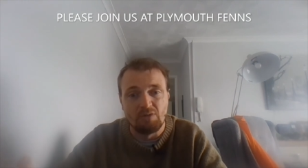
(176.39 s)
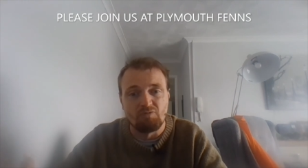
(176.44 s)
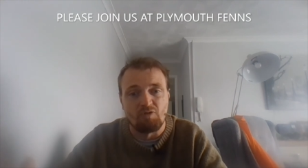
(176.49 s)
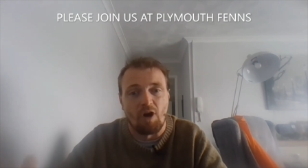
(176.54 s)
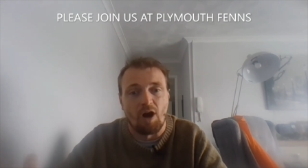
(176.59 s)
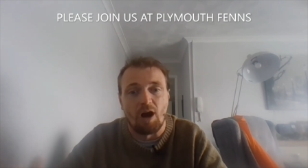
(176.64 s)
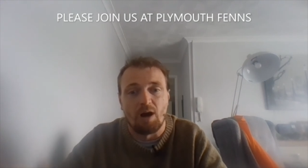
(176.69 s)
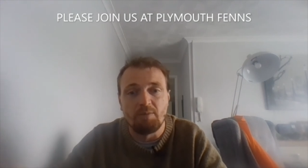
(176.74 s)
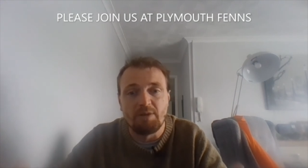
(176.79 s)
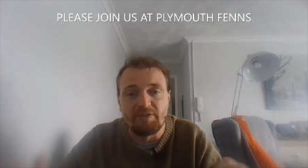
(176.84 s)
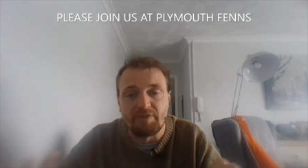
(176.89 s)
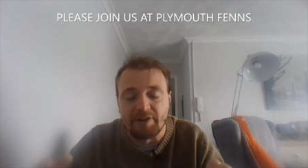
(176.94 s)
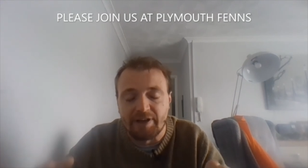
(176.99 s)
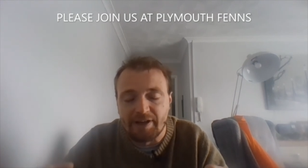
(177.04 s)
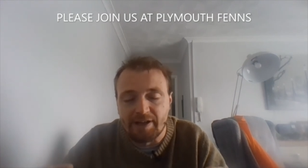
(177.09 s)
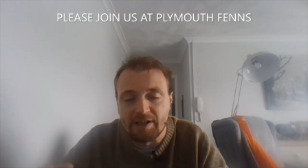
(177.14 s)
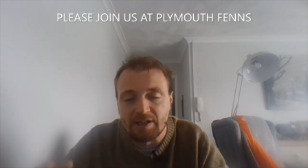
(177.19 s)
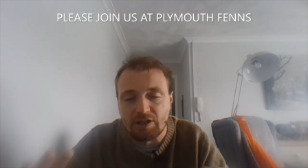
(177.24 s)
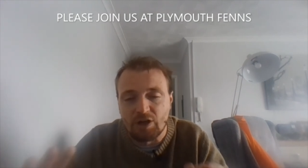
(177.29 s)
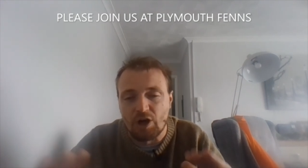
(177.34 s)
Right, I'm leaving it
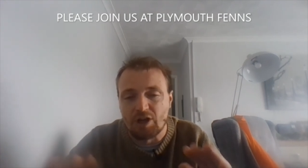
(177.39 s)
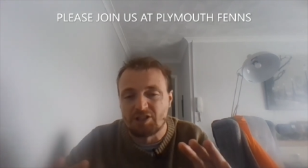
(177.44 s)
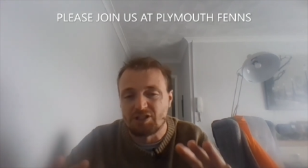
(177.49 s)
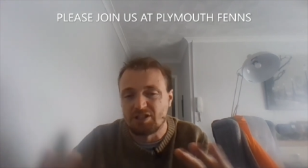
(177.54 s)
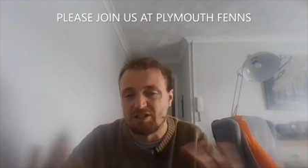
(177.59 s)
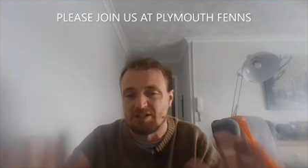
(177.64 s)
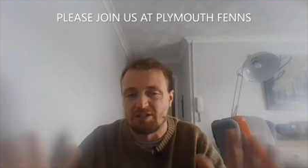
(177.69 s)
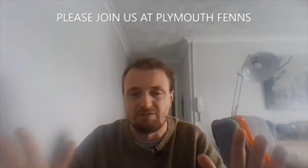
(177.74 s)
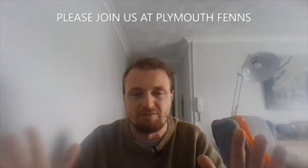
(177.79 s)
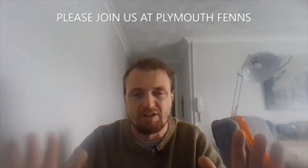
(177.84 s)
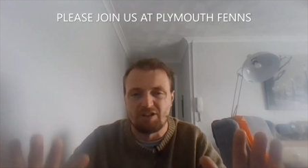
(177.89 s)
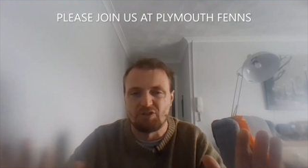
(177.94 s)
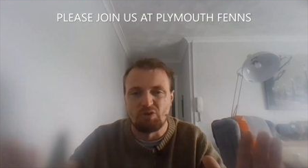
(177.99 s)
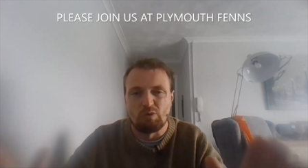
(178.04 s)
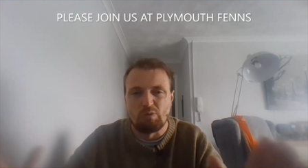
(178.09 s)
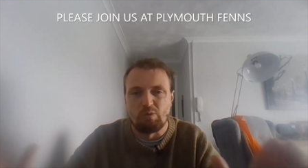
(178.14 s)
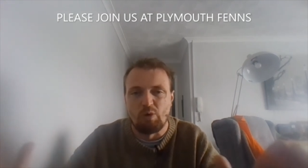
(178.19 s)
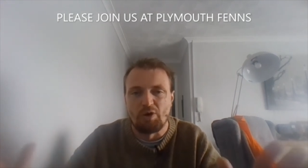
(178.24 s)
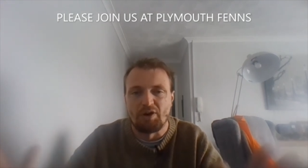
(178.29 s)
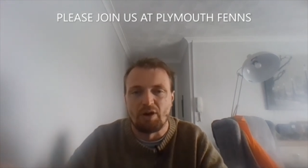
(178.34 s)
here, guys, because there's
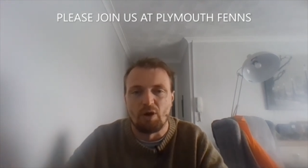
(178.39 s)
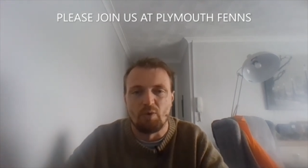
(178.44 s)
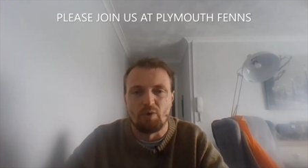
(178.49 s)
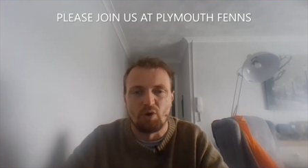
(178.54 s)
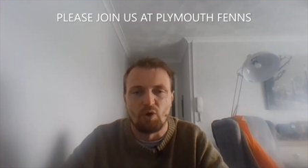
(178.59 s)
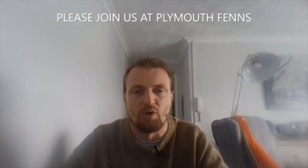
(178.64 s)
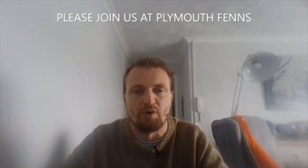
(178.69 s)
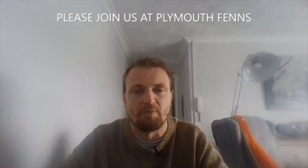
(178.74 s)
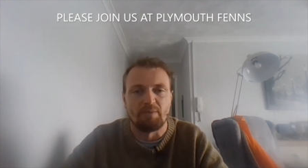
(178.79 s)
no point going on a